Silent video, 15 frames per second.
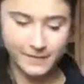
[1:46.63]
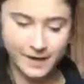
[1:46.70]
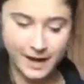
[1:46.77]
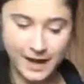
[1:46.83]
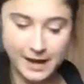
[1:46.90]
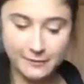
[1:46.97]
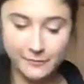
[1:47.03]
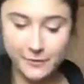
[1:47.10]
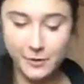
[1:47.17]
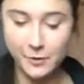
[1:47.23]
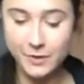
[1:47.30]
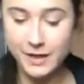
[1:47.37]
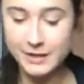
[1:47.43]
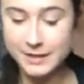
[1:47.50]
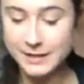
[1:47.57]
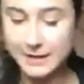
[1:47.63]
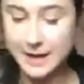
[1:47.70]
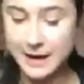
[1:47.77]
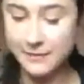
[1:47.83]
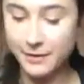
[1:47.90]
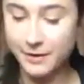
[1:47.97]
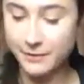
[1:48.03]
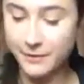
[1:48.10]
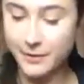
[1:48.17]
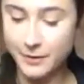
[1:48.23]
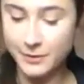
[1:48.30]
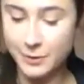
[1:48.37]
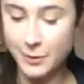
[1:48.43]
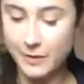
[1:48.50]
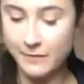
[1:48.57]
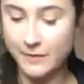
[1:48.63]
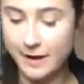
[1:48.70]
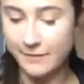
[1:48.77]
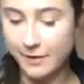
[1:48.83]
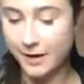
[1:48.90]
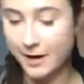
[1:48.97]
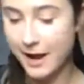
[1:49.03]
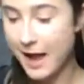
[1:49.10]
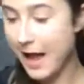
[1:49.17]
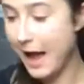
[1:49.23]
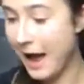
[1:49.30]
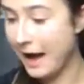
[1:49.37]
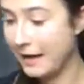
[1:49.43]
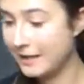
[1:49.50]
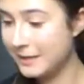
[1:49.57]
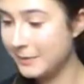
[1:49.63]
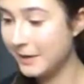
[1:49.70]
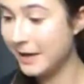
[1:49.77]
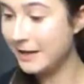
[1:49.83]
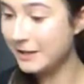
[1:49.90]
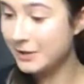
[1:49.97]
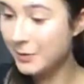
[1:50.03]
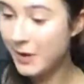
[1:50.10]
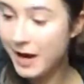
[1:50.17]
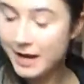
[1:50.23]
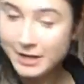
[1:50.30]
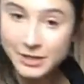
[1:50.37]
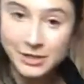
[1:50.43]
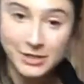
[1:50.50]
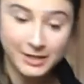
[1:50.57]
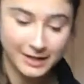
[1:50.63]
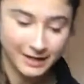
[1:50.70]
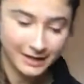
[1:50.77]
And for those who have never had spaghetti squash,